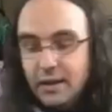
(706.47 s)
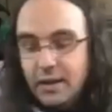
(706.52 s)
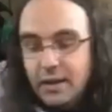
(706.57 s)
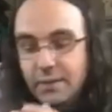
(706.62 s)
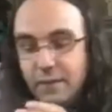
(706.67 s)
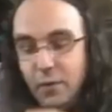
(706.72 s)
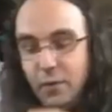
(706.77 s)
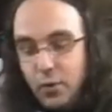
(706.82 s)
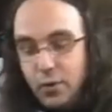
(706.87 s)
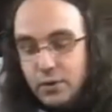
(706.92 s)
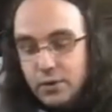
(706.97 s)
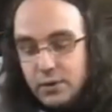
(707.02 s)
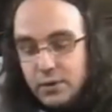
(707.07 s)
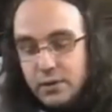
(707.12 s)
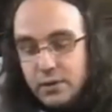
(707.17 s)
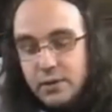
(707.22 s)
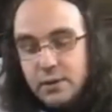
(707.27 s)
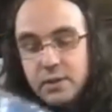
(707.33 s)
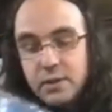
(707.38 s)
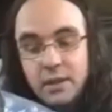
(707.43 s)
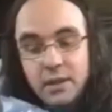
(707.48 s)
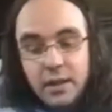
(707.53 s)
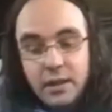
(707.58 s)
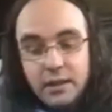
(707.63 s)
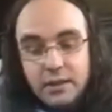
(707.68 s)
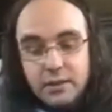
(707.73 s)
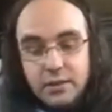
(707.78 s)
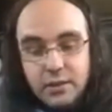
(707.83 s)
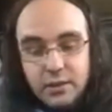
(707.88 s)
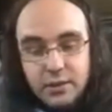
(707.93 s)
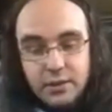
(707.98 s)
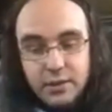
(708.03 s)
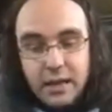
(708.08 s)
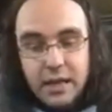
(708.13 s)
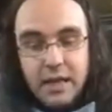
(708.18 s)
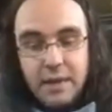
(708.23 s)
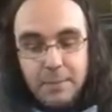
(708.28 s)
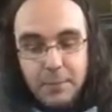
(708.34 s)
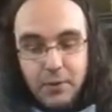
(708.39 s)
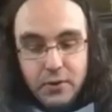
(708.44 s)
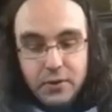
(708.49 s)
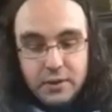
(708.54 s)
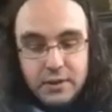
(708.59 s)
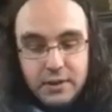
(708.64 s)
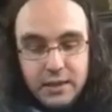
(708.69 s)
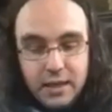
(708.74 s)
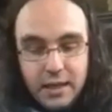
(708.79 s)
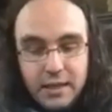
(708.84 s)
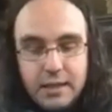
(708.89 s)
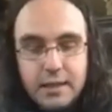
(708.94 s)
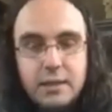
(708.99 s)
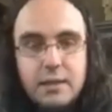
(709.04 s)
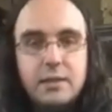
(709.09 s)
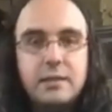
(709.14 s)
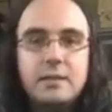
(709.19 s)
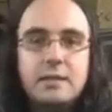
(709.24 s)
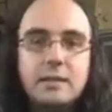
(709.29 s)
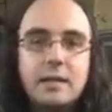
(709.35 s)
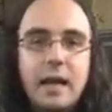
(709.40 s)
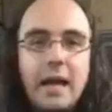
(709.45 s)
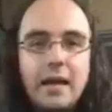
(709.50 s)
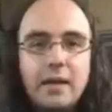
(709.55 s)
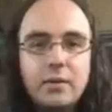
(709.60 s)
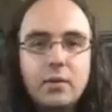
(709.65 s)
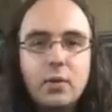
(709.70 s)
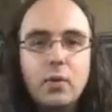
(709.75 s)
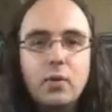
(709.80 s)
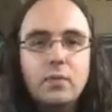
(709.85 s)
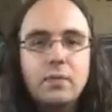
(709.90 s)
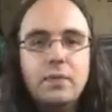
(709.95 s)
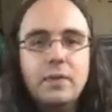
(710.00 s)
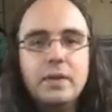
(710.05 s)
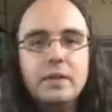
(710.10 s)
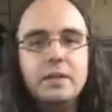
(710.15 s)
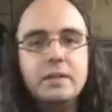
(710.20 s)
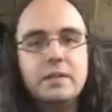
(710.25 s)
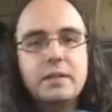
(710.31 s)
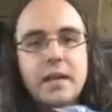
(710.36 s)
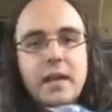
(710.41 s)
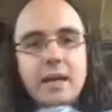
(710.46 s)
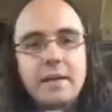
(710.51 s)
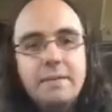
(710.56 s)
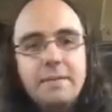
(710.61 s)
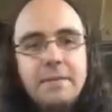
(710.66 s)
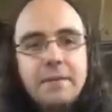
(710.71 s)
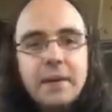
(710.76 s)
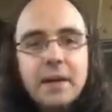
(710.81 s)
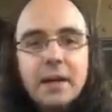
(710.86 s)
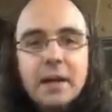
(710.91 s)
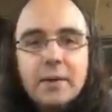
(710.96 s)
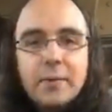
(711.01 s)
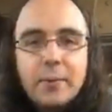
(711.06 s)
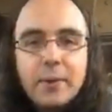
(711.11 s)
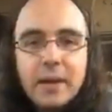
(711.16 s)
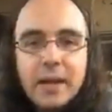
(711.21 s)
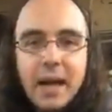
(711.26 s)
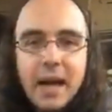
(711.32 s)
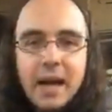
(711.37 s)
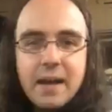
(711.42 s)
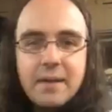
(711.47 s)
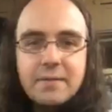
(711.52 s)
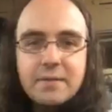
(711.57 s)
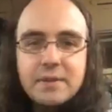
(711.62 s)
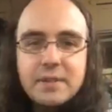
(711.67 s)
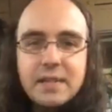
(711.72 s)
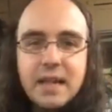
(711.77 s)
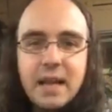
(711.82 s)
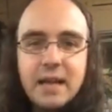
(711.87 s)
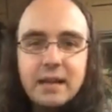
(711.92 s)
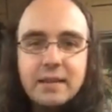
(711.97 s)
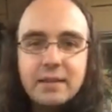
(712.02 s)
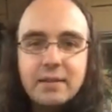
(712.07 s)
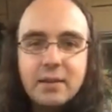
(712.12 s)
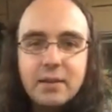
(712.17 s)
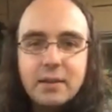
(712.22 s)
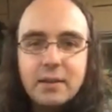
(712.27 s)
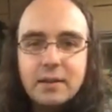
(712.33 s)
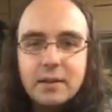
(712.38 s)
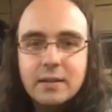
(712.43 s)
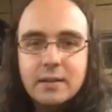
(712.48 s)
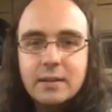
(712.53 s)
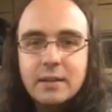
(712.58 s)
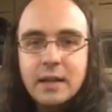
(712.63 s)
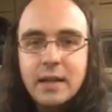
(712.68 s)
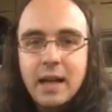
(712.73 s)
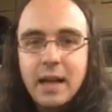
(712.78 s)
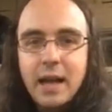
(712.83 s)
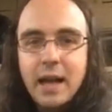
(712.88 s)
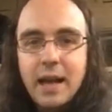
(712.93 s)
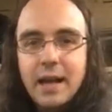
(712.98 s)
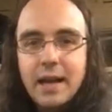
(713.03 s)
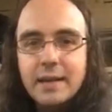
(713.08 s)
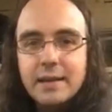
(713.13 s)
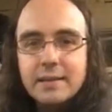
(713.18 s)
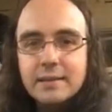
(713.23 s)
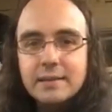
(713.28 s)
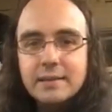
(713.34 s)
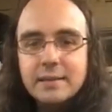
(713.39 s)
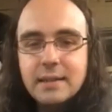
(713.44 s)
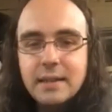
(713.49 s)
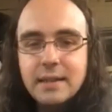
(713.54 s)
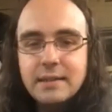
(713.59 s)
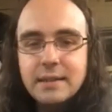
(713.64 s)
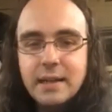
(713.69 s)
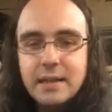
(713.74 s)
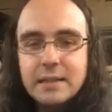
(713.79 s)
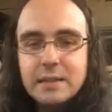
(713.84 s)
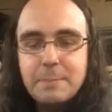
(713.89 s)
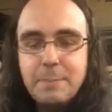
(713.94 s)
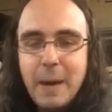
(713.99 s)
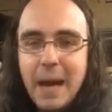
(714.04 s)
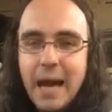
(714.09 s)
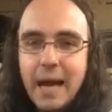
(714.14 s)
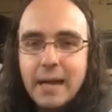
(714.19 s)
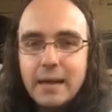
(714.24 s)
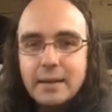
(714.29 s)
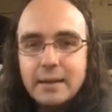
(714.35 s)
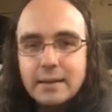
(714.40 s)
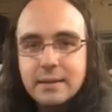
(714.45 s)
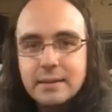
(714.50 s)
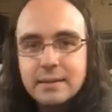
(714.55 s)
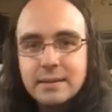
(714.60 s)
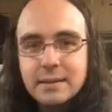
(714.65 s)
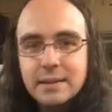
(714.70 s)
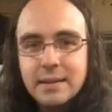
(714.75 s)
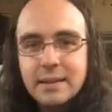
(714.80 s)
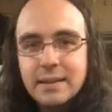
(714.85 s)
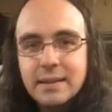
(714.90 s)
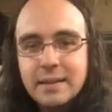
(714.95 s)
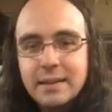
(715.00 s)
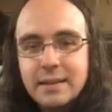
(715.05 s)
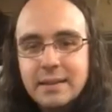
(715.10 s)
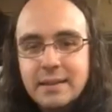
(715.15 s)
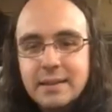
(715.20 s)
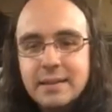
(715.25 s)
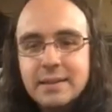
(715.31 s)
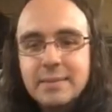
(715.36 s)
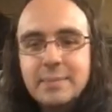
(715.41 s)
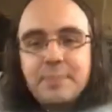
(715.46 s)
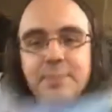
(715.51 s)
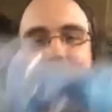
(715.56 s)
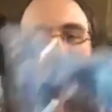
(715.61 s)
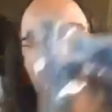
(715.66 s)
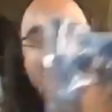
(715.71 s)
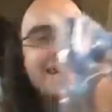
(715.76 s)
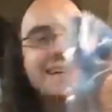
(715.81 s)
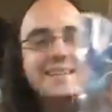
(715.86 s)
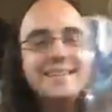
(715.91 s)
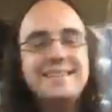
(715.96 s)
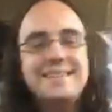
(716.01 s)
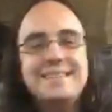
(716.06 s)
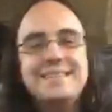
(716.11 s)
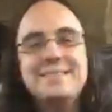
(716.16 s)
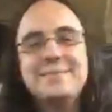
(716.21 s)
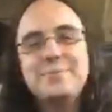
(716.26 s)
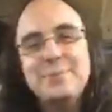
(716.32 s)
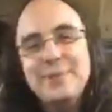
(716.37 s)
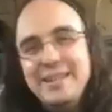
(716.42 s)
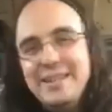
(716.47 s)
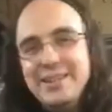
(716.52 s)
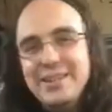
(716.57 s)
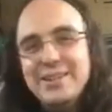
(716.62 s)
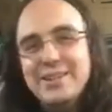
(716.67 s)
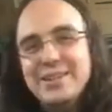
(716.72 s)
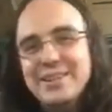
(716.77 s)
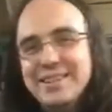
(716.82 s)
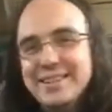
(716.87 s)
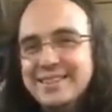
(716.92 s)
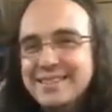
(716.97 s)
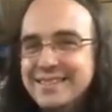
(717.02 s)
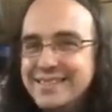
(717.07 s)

Of course, to keep your dice and goldfish safe, we have Xanathar as a dice bag, because we could.